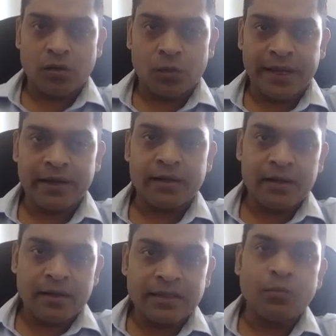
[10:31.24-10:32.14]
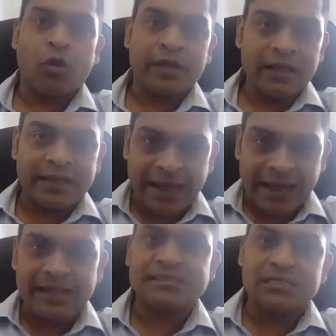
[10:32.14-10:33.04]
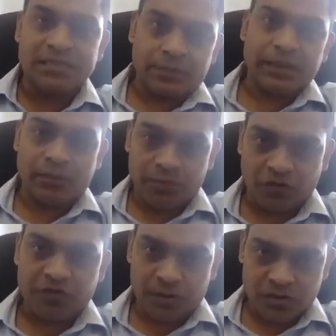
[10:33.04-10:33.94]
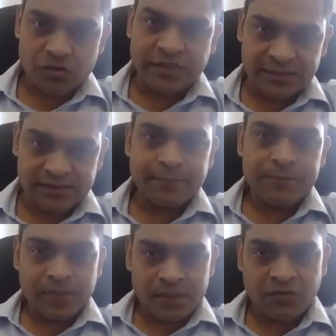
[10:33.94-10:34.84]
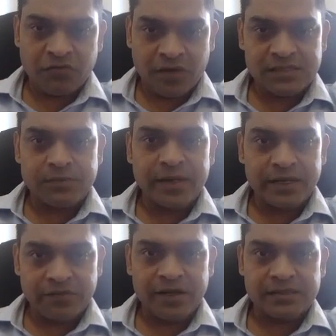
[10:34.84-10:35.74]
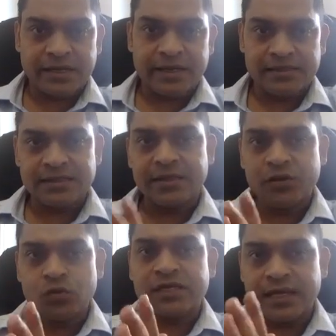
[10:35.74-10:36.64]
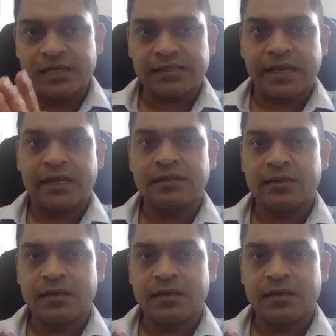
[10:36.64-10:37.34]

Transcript: where the model can essentially become profitable. So that's the first big difference, and hence the use case and